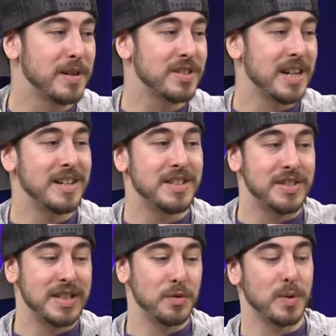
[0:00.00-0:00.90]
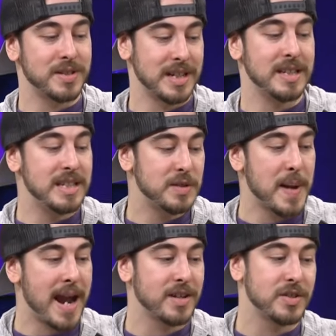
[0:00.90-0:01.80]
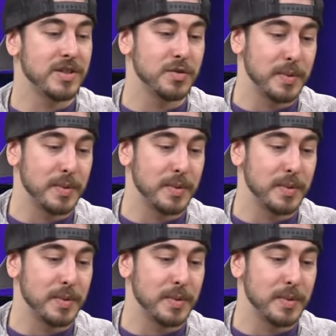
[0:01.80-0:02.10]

excited to see what's in these packages.